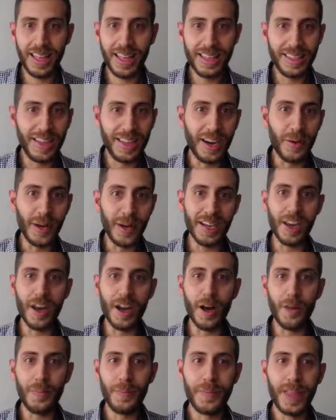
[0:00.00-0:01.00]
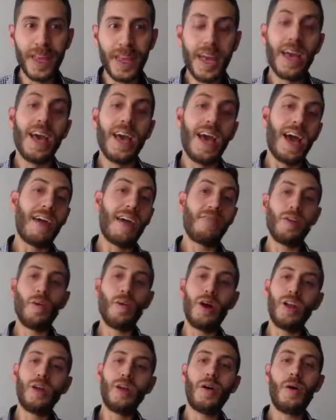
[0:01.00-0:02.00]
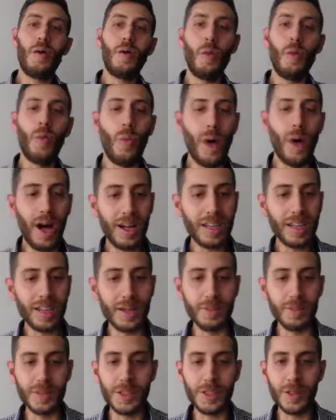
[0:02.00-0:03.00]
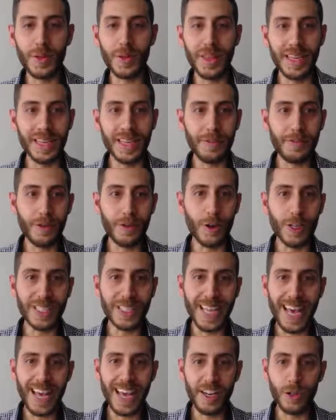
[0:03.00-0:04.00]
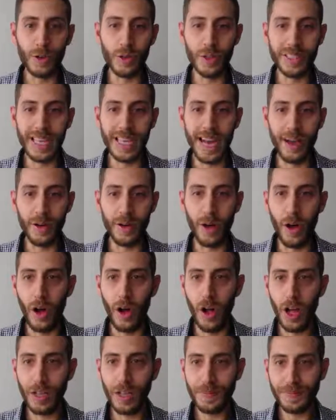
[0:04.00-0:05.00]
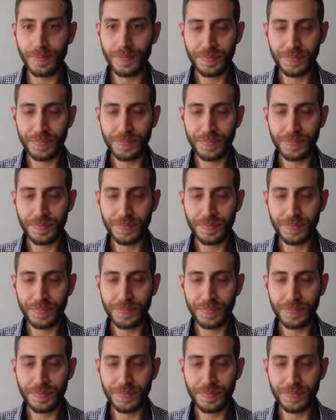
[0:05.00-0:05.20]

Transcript: There we go. Hey everyone, welcome to the first annual town hall,